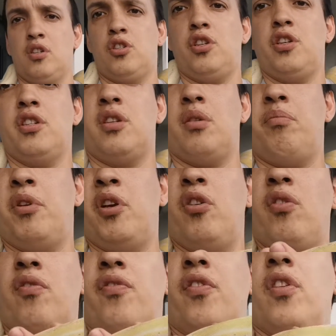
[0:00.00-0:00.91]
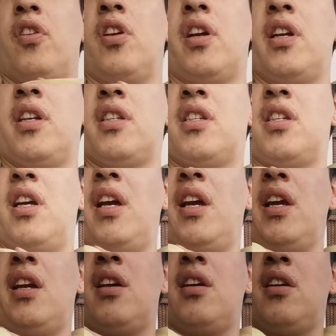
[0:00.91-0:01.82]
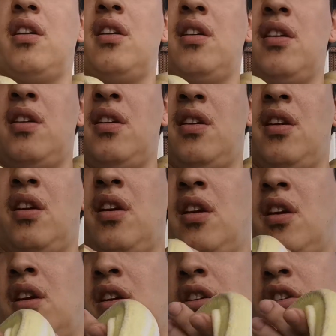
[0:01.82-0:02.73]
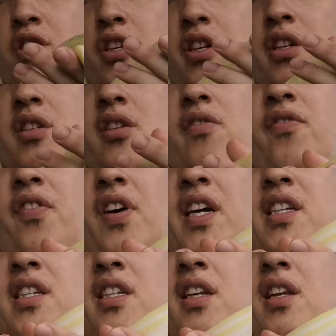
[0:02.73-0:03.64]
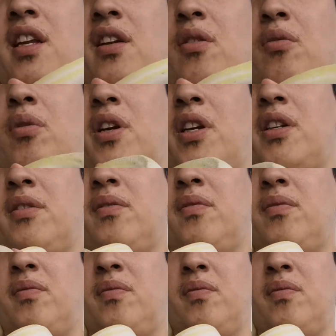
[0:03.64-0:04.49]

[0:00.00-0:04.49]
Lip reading: She's a beautiful looking snake. She is a feisty little one.